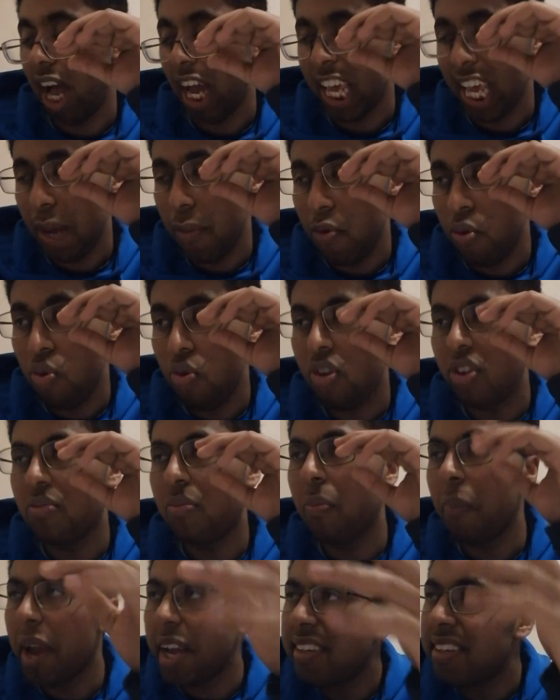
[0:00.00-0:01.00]
I keep doing these
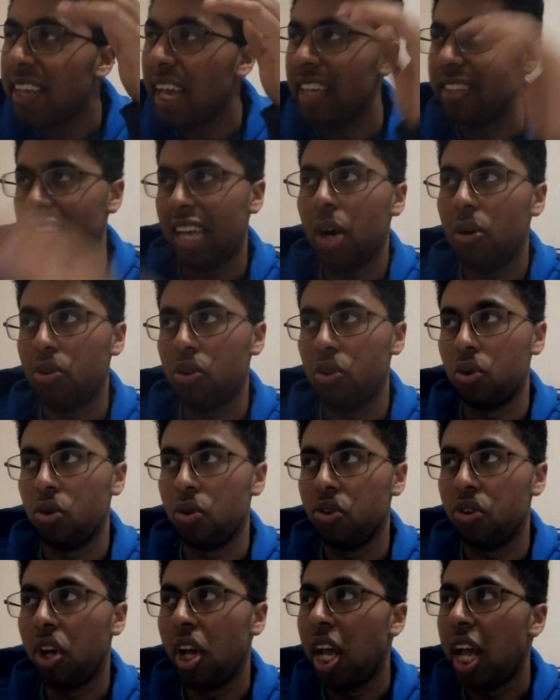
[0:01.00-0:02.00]
basic ass house
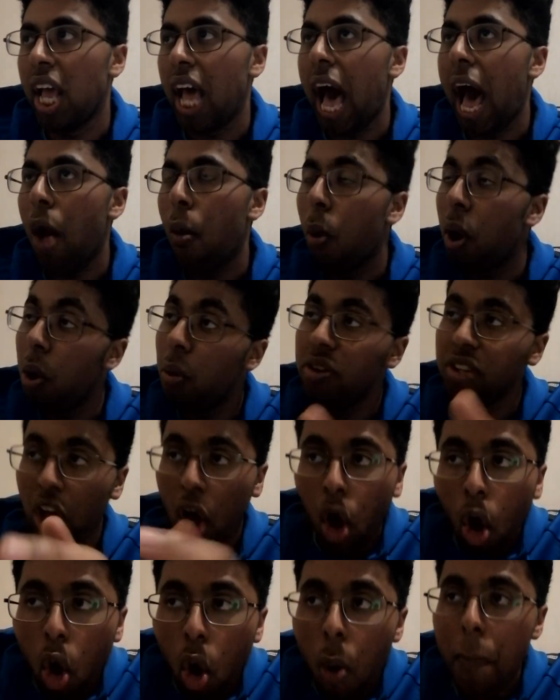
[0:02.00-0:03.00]
chores, and when I was at
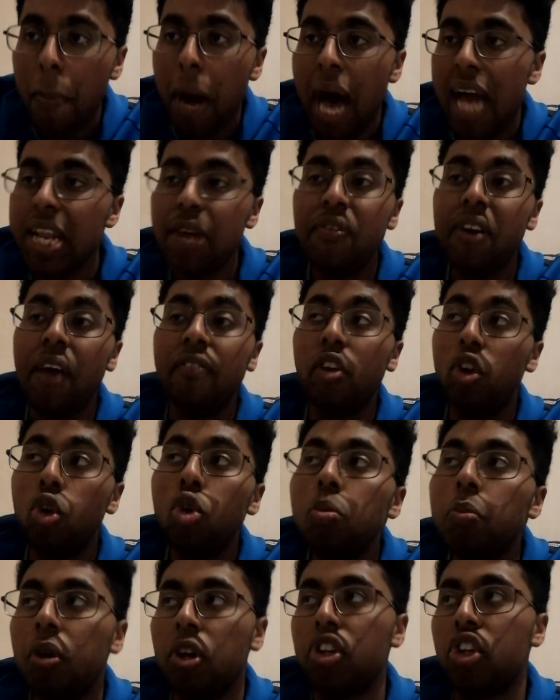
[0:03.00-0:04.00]
home, I didn't have to
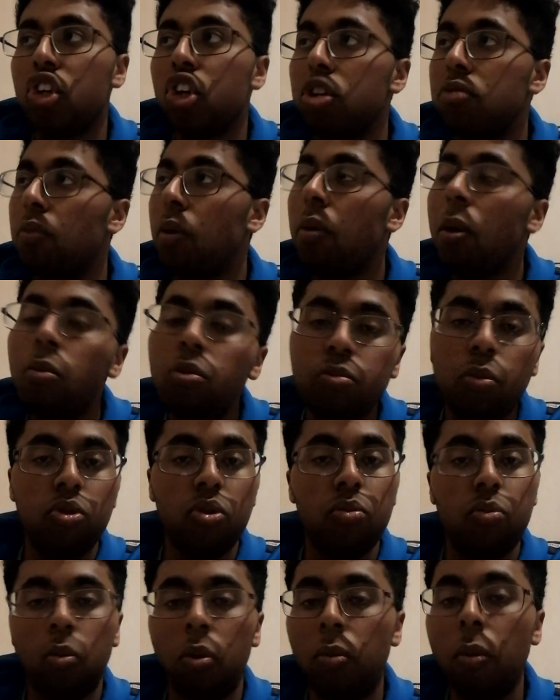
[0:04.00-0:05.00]
do much because my mom
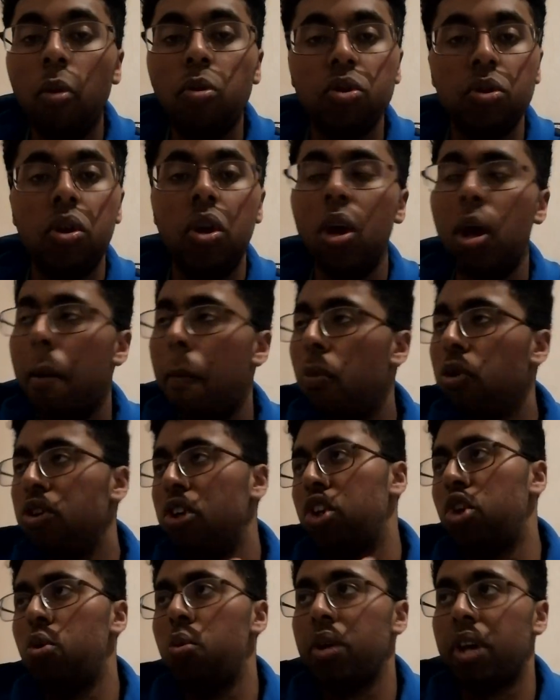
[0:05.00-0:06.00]
was
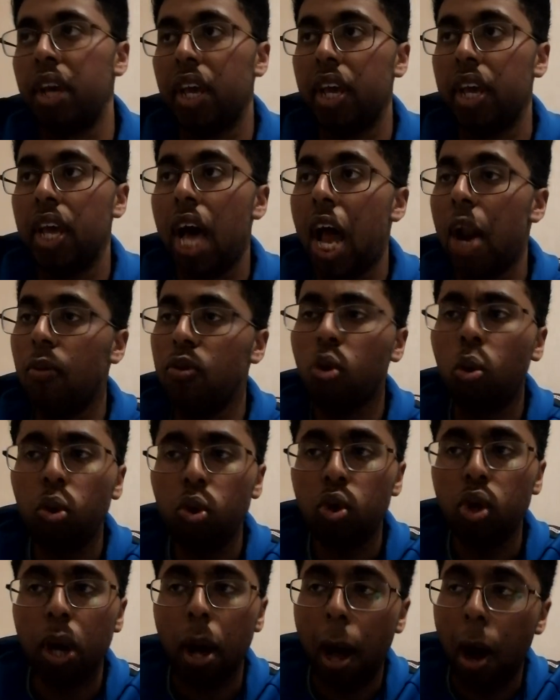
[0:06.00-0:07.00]
mostly doing it, and I was
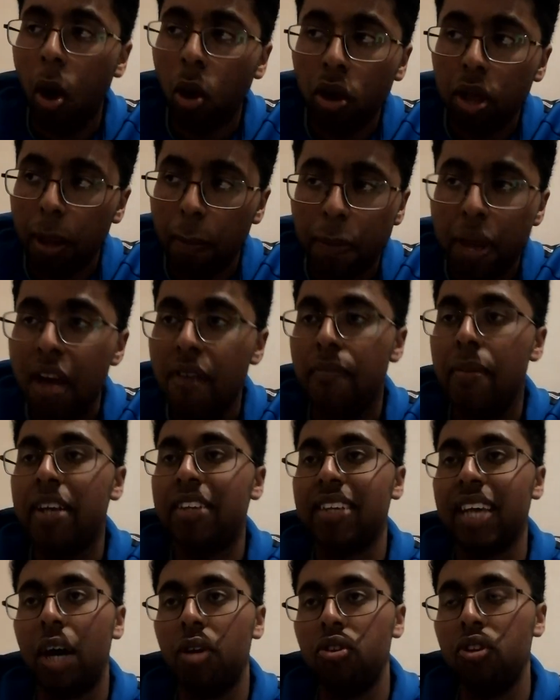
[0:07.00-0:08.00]
only a bit of
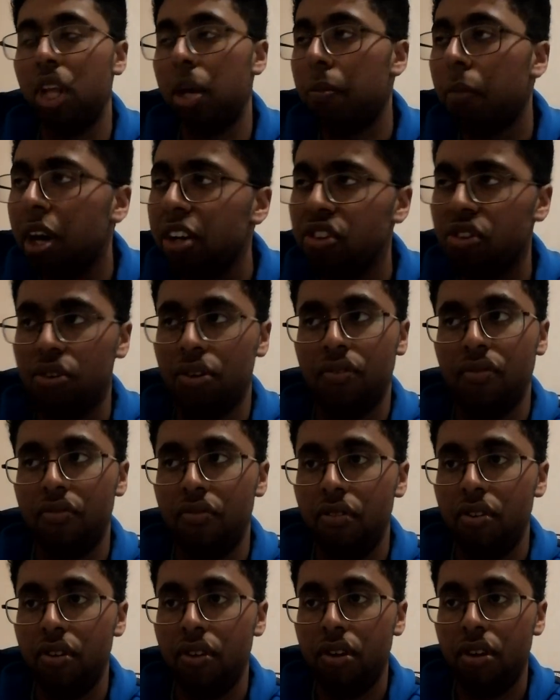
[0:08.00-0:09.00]
basic house chores, like my stuff.
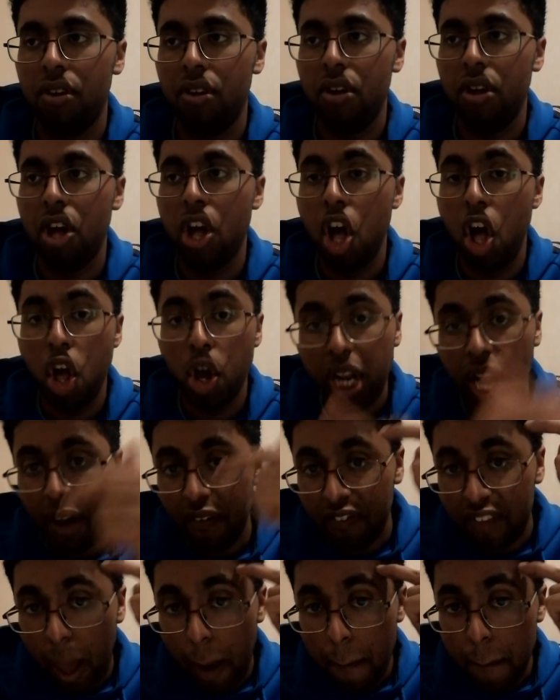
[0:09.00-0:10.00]
You're gonna
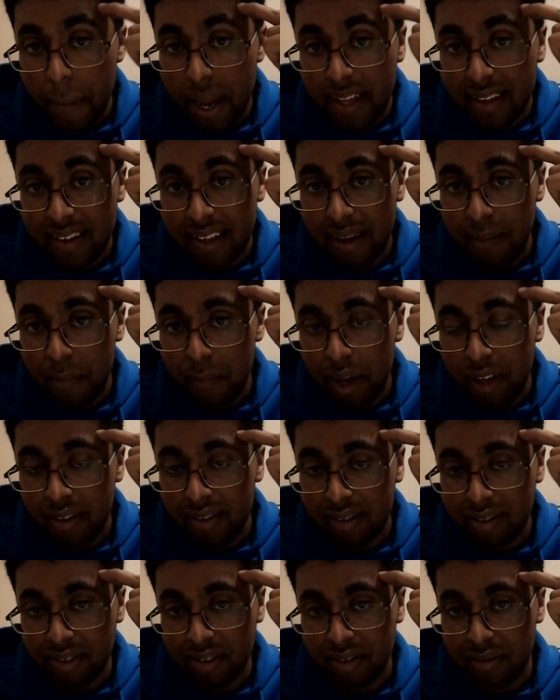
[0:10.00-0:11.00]
have that
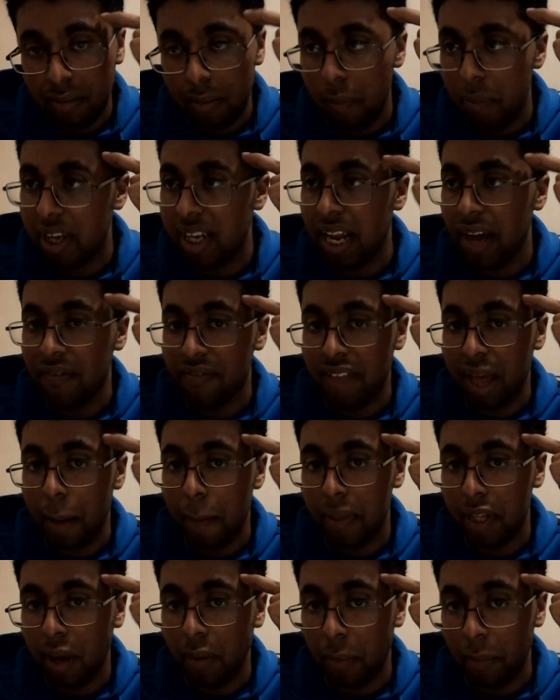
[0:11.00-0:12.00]
mental. You're gonna have
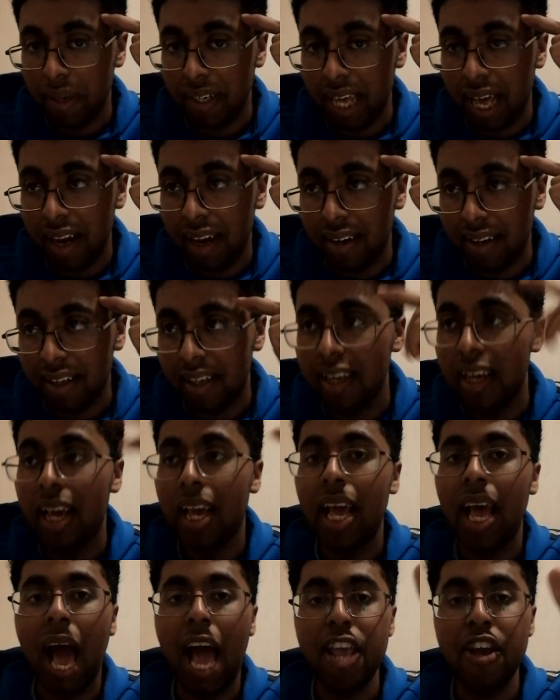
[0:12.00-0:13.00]
that type of mentality,
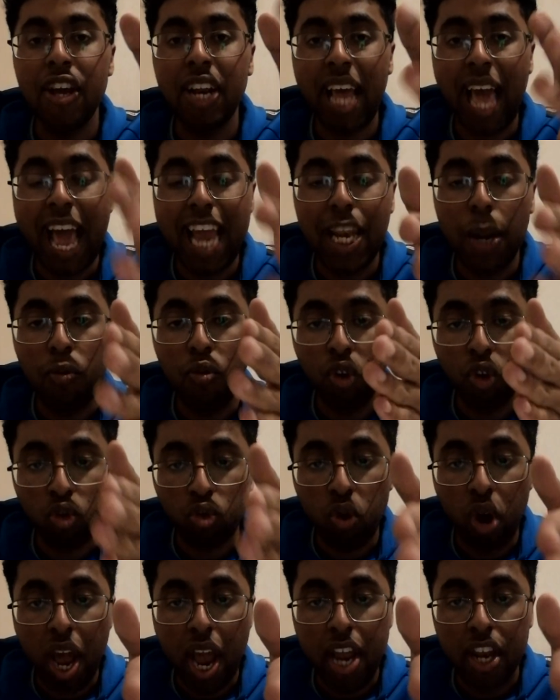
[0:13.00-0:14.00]
and you're gonna end up
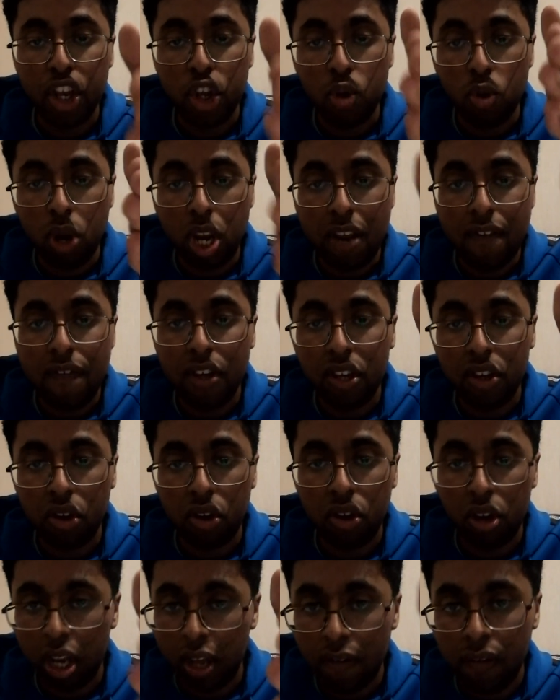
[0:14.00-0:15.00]
regretting you
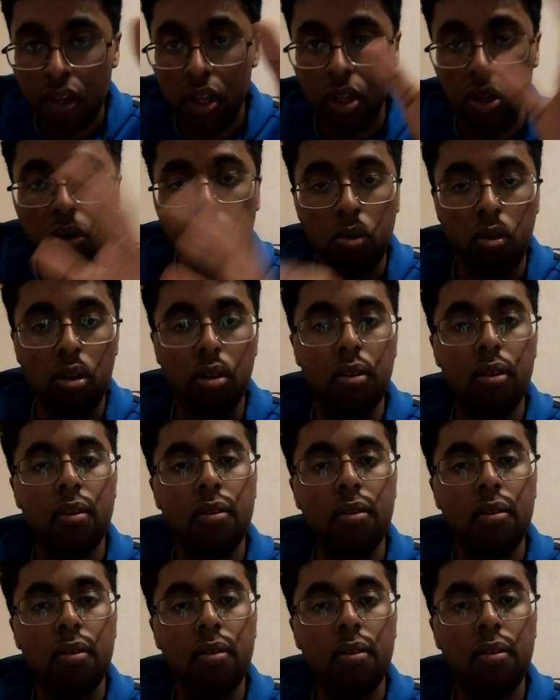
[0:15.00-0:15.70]
living alone.